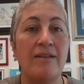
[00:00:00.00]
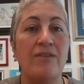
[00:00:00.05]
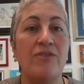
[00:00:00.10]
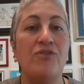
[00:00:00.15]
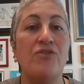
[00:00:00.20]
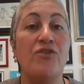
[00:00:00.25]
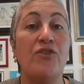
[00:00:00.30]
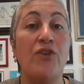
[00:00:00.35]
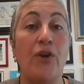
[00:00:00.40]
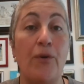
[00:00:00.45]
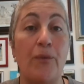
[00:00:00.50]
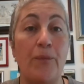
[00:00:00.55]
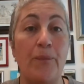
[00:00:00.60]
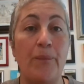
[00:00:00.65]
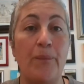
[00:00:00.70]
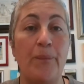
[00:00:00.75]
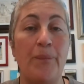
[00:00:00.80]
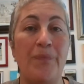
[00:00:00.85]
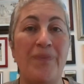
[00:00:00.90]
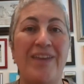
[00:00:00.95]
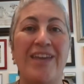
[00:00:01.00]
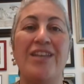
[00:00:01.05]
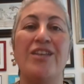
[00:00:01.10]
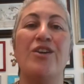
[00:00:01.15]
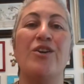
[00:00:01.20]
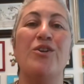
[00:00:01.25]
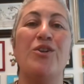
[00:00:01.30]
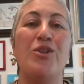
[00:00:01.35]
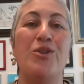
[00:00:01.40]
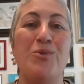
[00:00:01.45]
So, in
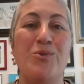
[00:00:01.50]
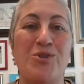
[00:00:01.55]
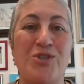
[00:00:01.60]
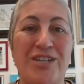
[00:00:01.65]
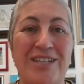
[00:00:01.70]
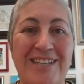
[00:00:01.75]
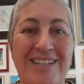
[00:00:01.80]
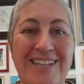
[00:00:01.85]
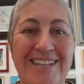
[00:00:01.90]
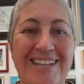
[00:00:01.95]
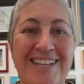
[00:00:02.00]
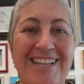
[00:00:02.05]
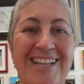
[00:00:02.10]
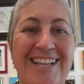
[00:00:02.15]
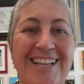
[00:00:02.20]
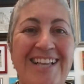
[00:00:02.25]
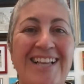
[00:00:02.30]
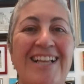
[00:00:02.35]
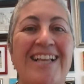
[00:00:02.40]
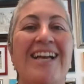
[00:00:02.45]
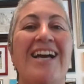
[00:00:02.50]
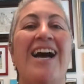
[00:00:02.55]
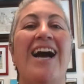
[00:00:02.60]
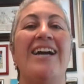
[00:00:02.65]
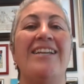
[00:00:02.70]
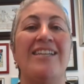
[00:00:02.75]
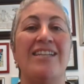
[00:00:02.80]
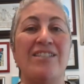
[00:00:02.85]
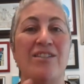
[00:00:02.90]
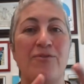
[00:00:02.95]
conclusion,
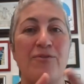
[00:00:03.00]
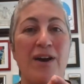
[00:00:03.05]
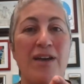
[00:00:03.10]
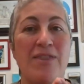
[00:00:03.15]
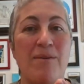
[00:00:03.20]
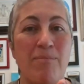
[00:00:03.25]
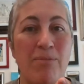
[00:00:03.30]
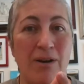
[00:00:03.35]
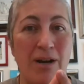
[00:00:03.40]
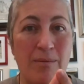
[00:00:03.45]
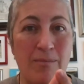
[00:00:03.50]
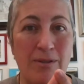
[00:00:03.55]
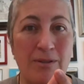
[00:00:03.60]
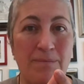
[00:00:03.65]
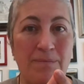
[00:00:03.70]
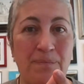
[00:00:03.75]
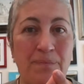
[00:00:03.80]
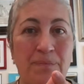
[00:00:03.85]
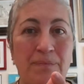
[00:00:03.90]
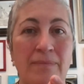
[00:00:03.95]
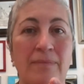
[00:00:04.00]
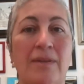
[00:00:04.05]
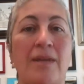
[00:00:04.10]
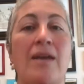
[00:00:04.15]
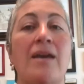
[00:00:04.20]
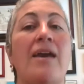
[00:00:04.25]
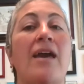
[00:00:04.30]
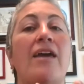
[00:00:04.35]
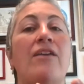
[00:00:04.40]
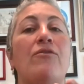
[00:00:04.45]
identify the problem
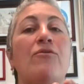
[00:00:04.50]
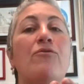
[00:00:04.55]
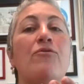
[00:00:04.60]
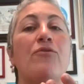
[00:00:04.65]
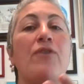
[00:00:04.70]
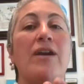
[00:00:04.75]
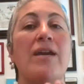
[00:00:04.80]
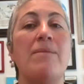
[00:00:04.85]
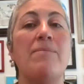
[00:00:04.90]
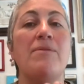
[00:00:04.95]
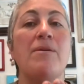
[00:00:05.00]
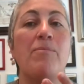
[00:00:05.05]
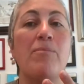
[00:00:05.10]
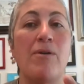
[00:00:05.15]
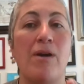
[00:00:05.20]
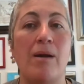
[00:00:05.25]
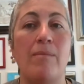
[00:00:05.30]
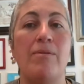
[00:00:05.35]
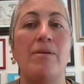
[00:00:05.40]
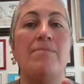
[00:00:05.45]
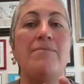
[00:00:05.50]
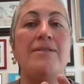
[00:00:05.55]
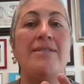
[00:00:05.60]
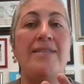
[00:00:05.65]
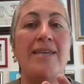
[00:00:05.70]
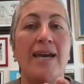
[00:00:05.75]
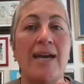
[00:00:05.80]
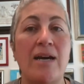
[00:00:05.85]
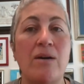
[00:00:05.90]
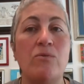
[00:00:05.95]
and frame the problem
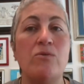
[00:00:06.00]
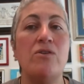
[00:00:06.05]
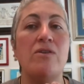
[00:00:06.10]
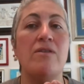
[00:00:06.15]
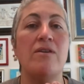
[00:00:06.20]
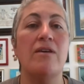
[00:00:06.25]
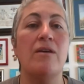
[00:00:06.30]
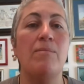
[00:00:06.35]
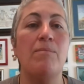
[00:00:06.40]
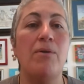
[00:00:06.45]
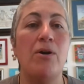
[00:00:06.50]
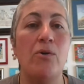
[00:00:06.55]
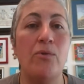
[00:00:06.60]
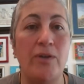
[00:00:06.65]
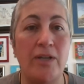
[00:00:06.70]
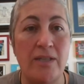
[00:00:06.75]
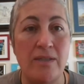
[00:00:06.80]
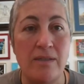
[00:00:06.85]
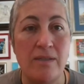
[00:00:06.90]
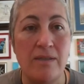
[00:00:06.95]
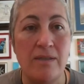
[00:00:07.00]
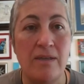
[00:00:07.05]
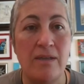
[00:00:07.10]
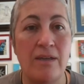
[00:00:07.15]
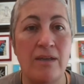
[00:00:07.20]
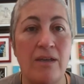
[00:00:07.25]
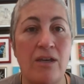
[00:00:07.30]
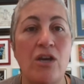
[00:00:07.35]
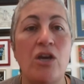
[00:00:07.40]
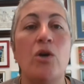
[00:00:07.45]
down to the components.
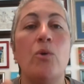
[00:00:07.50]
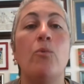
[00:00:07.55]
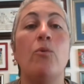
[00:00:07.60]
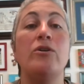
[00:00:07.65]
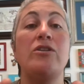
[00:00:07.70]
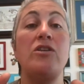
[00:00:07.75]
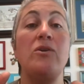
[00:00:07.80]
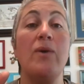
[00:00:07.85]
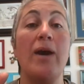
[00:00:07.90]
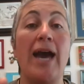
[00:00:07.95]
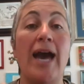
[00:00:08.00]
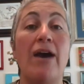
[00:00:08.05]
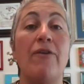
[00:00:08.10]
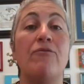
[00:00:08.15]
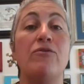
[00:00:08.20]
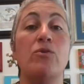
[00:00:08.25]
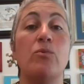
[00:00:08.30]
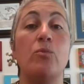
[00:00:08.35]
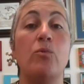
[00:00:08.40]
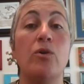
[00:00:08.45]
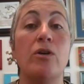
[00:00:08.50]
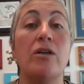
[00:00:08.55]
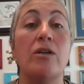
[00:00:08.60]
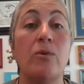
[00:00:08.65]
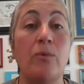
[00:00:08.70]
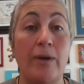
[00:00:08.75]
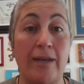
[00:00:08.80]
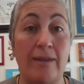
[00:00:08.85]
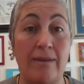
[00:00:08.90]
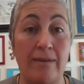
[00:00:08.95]
What do you have to work
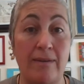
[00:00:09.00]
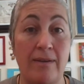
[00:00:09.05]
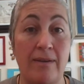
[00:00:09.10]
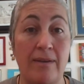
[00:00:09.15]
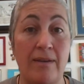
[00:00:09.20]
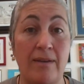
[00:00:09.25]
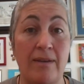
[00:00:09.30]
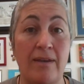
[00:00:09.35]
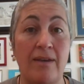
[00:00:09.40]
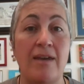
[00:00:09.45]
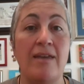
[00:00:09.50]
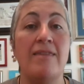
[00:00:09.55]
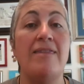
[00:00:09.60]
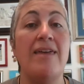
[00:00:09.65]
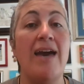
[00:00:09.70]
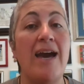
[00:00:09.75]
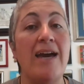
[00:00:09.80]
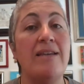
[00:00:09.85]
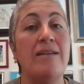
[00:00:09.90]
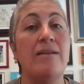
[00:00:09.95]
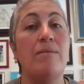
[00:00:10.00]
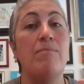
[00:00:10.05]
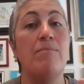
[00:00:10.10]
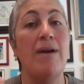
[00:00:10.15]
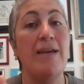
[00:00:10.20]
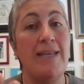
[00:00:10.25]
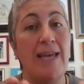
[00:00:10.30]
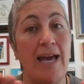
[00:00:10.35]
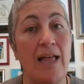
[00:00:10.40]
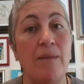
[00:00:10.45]
with? That
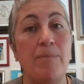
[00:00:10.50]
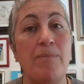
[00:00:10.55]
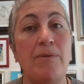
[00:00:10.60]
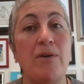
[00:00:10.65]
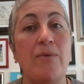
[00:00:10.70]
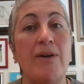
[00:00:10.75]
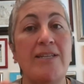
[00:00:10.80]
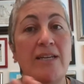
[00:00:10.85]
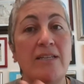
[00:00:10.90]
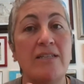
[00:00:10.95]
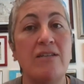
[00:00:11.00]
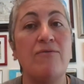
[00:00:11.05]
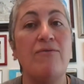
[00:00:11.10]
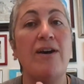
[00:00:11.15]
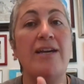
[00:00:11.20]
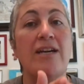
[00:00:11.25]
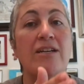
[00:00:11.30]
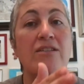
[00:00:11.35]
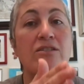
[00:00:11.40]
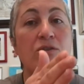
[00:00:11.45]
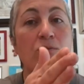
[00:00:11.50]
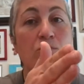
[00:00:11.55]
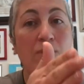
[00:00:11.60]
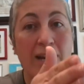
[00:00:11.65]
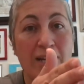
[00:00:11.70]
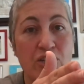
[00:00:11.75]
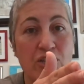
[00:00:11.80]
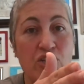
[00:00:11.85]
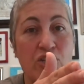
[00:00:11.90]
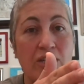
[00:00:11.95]
might help you identify a
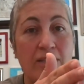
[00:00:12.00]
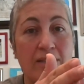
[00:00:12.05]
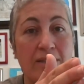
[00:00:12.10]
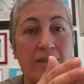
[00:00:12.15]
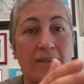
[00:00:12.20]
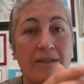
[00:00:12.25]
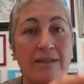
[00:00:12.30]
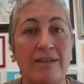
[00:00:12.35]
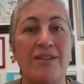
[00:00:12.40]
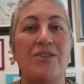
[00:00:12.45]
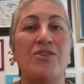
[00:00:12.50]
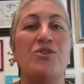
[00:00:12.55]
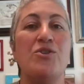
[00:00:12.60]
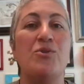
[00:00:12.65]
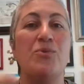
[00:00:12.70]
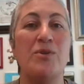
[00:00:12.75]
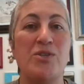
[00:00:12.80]
direction to a